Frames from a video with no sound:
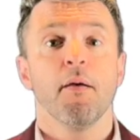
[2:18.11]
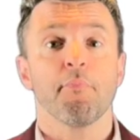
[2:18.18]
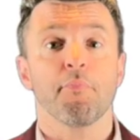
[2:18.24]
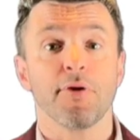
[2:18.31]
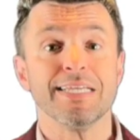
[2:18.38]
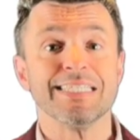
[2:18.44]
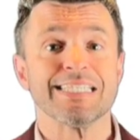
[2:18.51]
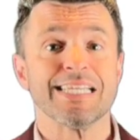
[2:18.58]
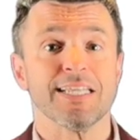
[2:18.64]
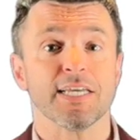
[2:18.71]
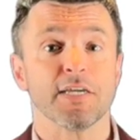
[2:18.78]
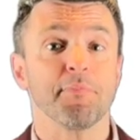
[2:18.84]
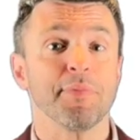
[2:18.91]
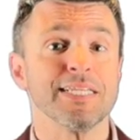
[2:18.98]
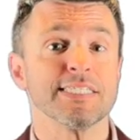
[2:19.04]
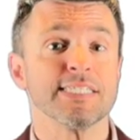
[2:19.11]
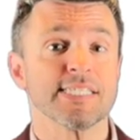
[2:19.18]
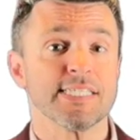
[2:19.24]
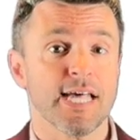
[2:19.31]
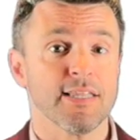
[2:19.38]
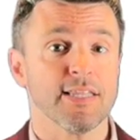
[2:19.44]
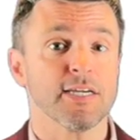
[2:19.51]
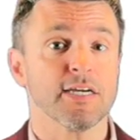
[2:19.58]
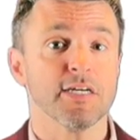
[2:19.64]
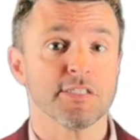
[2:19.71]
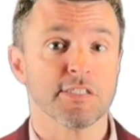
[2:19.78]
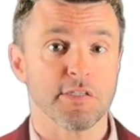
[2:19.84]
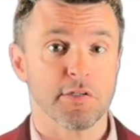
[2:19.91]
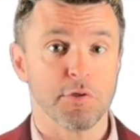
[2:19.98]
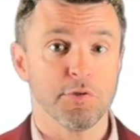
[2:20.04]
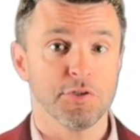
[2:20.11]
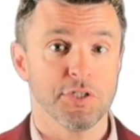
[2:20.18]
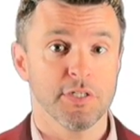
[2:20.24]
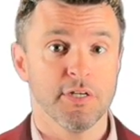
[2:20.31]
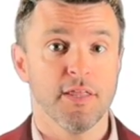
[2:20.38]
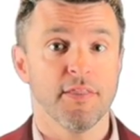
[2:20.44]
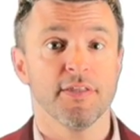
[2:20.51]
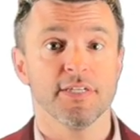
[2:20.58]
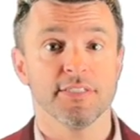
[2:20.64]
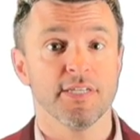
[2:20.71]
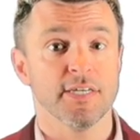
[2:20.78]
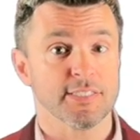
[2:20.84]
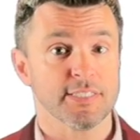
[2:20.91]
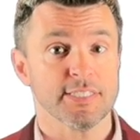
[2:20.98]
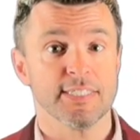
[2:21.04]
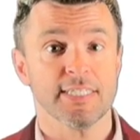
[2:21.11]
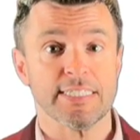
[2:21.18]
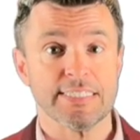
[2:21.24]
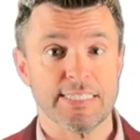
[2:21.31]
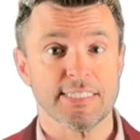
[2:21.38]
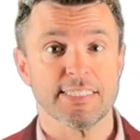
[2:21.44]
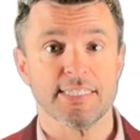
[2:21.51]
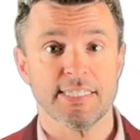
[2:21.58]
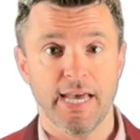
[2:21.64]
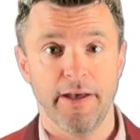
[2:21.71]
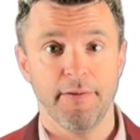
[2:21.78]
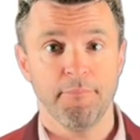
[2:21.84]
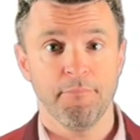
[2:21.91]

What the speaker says: Pre-selling means selling a solution that doesn't exist yet.